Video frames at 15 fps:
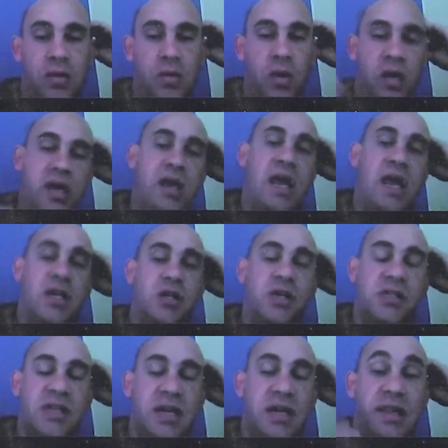we can actually
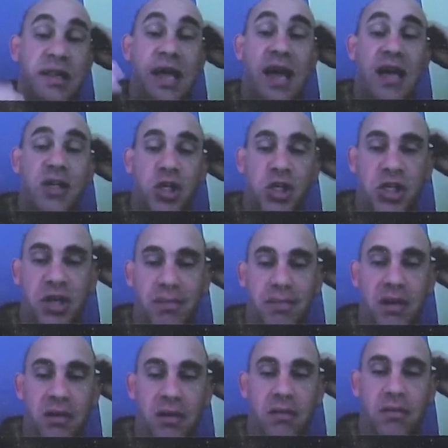send a larger
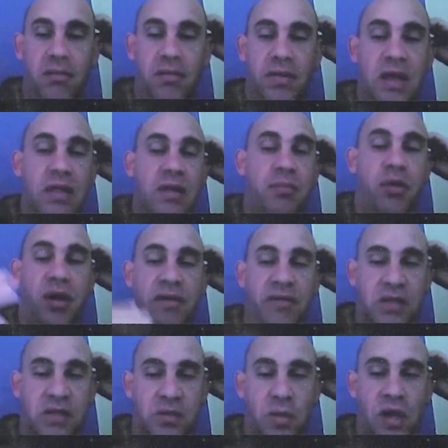shipment than the
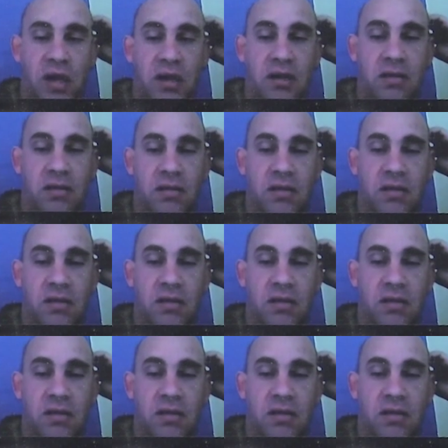previous one.